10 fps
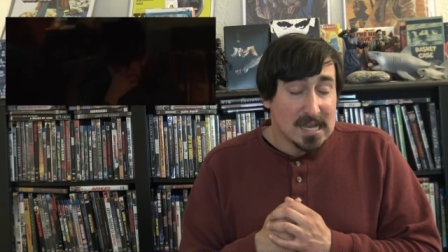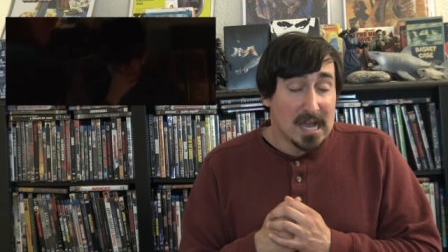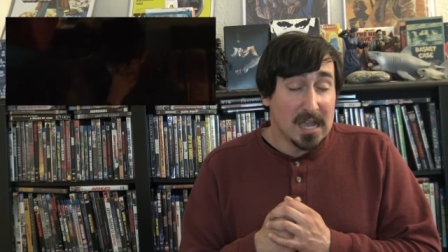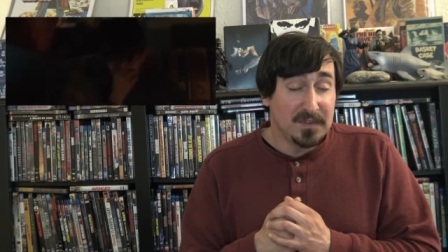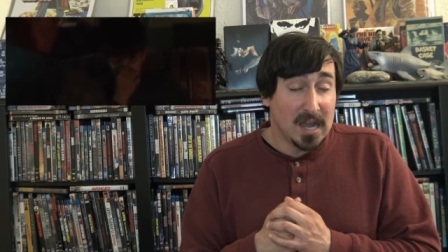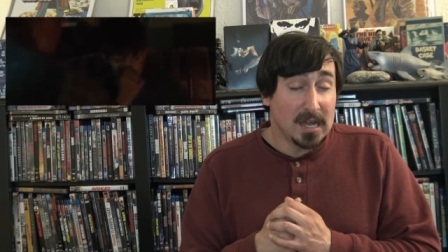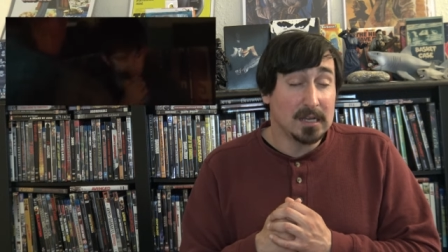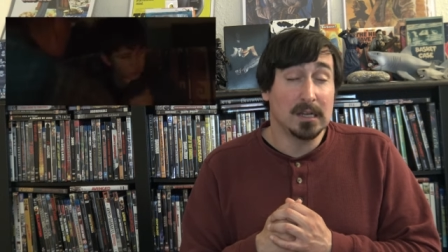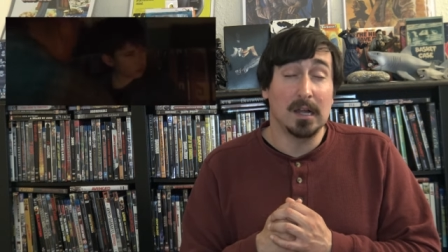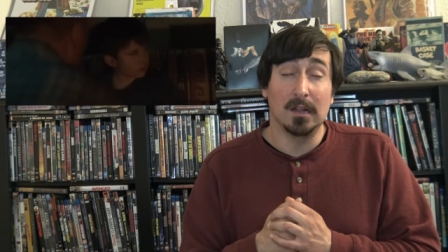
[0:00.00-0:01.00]
I've got
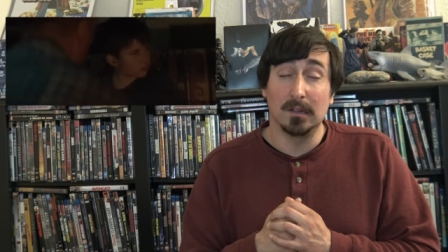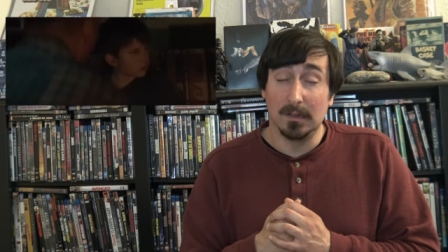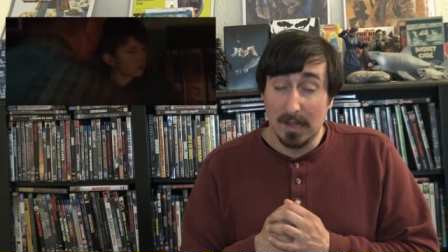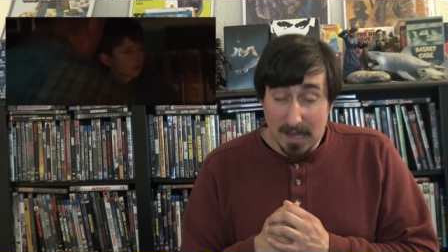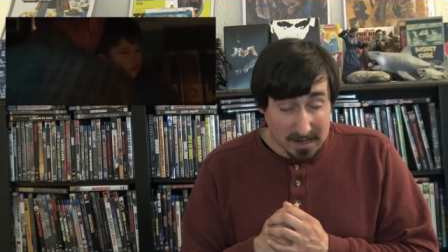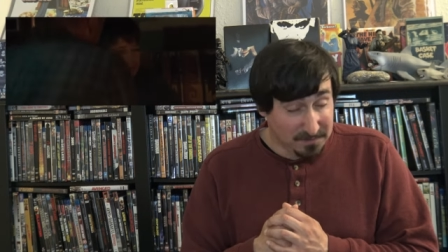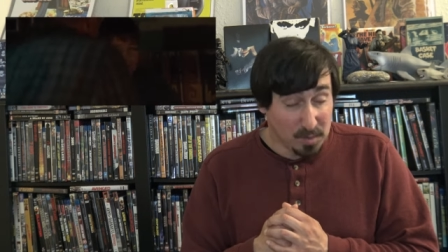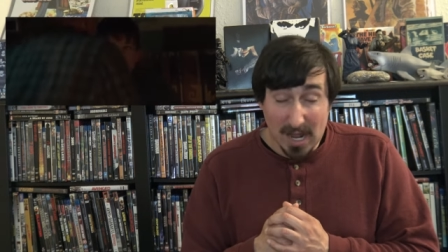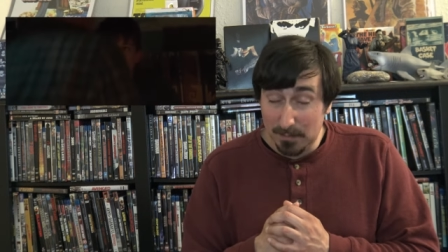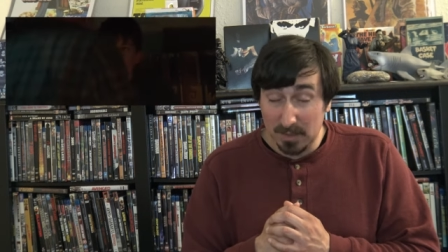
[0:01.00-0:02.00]
a lot of
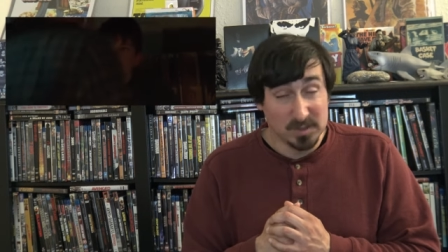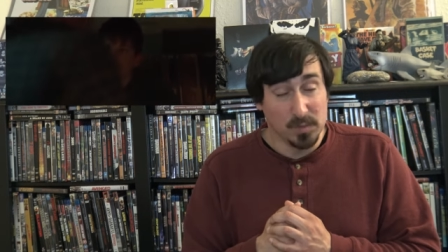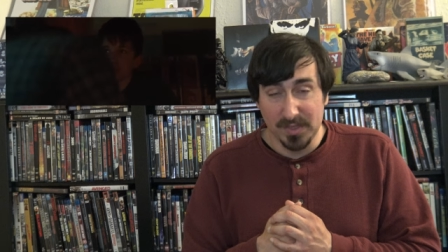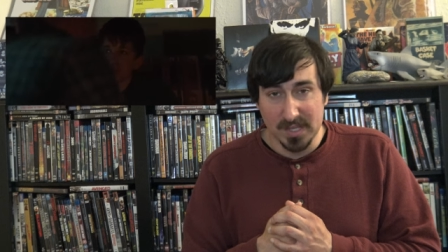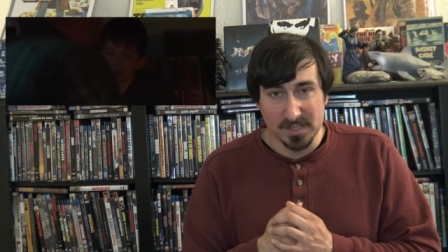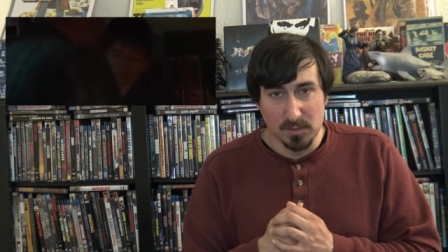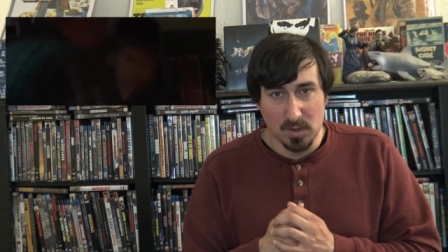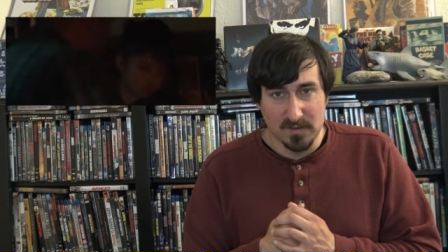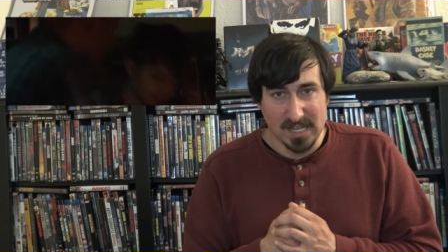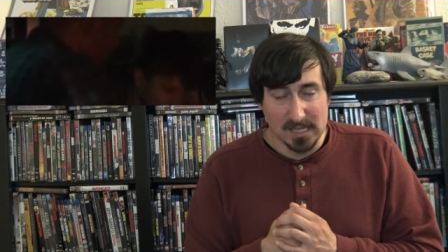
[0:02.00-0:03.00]
problems with this
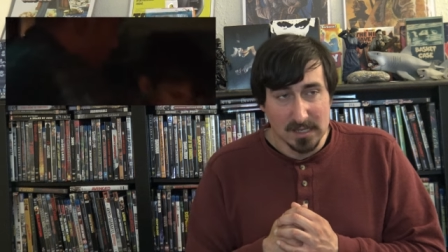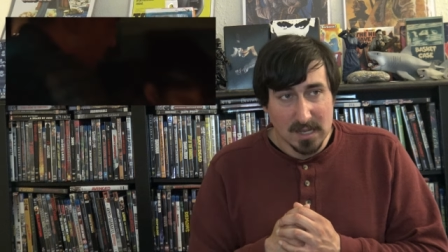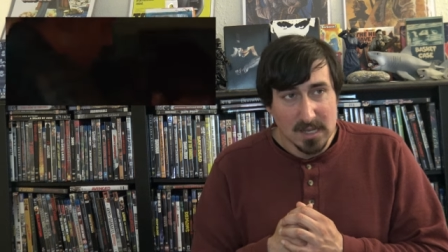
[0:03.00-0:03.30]
movie.